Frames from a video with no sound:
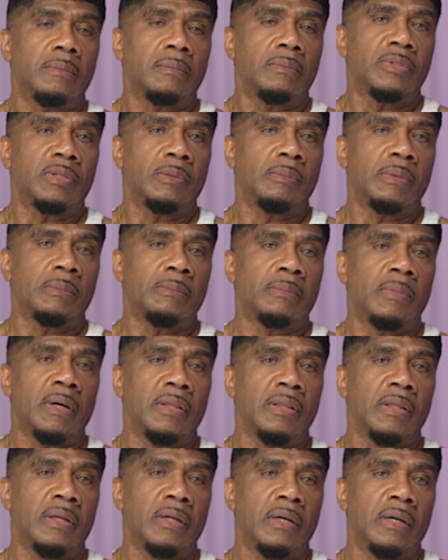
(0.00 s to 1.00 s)
so my
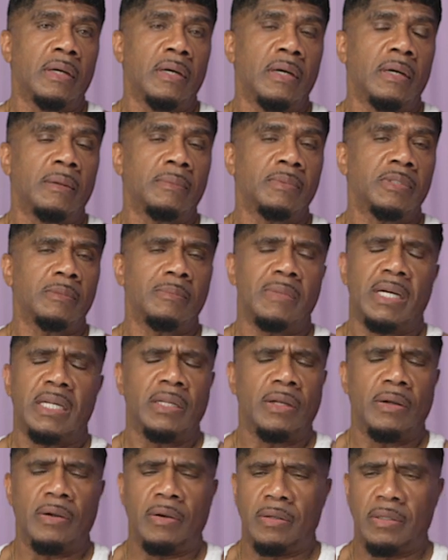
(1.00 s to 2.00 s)
mother, um,
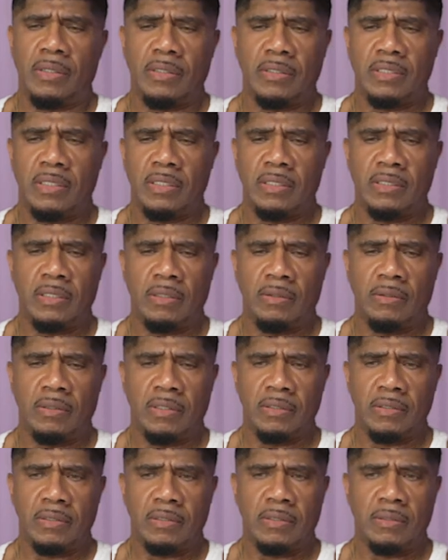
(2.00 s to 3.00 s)
somebody heard us and told
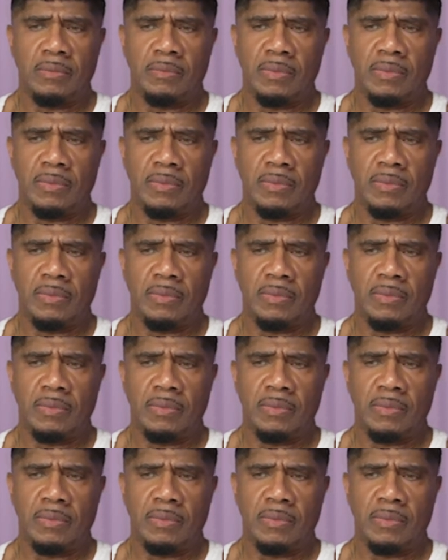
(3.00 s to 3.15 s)
us